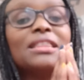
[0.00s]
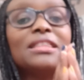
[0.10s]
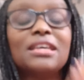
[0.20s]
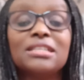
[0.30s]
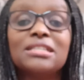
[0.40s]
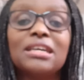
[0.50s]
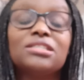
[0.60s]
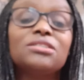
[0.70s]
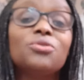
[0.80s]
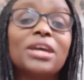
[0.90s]
things
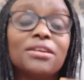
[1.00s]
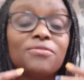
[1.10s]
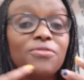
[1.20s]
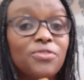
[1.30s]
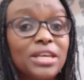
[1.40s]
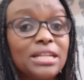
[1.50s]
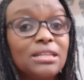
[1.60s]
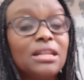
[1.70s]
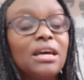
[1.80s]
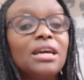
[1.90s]
that you can
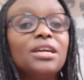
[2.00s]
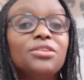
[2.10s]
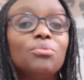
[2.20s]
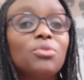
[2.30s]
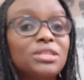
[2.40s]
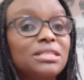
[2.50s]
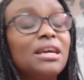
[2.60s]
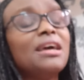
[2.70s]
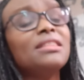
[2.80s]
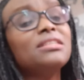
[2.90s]
feel in your body.
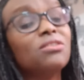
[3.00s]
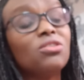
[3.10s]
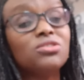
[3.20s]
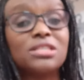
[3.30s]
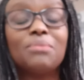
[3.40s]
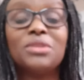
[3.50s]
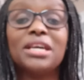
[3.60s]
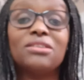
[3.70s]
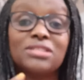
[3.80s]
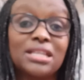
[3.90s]
There's also something
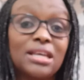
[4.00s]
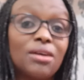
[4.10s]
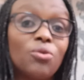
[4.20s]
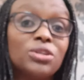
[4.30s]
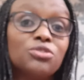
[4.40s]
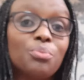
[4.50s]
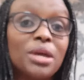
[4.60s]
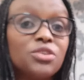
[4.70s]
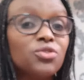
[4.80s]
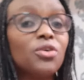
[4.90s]
else that I want to
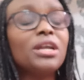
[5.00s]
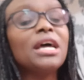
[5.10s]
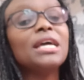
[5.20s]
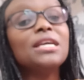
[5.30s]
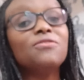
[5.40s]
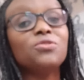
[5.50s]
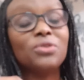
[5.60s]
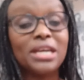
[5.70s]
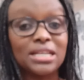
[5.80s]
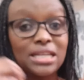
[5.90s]
mention. If you
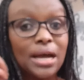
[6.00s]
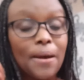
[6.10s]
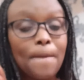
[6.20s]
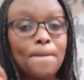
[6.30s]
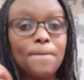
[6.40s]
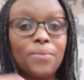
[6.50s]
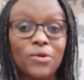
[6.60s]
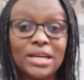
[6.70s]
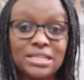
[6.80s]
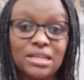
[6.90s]
get
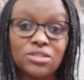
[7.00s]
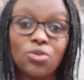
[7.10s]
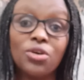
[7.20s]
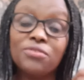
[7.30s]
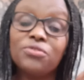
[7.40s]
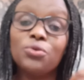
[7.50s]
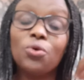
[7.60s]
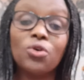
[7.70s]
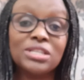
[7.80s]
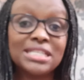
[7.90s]
pregnant or if you
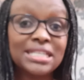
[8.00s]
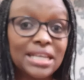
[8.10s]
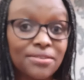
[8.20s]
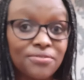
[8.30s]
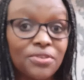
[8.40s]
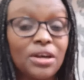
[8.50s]
conceive,